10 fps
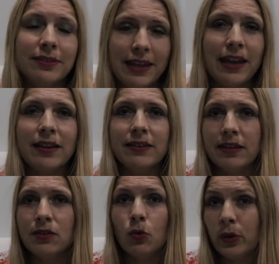take
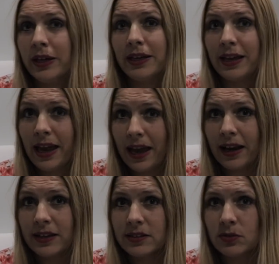that heroic
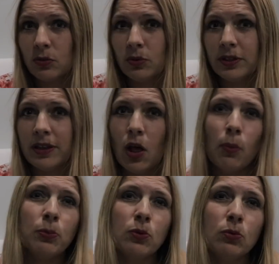act, or that
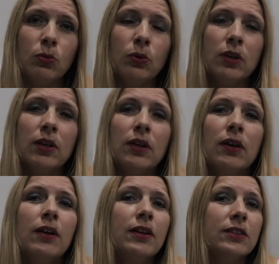helped you
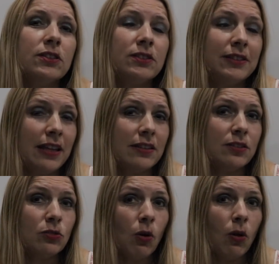stand
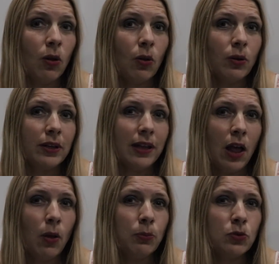tall, or that
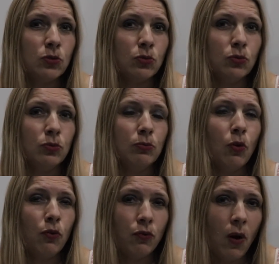helped you
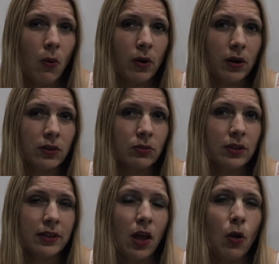move forward, or
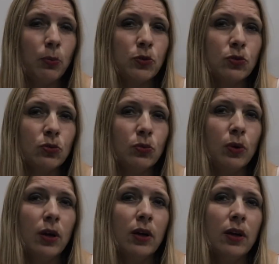that helped you
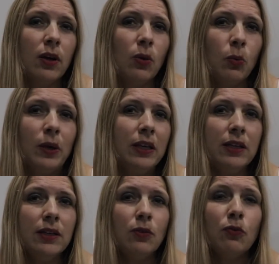
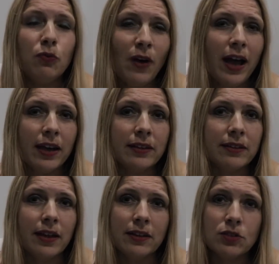really fight
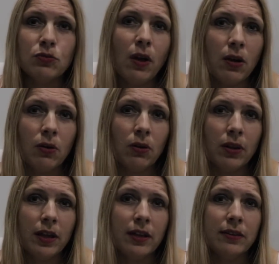and struggle
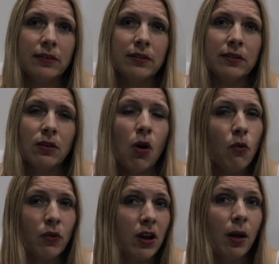and
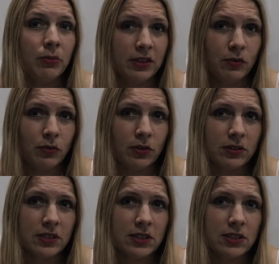overcome the
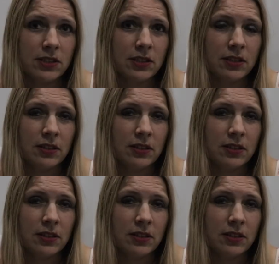difficulties?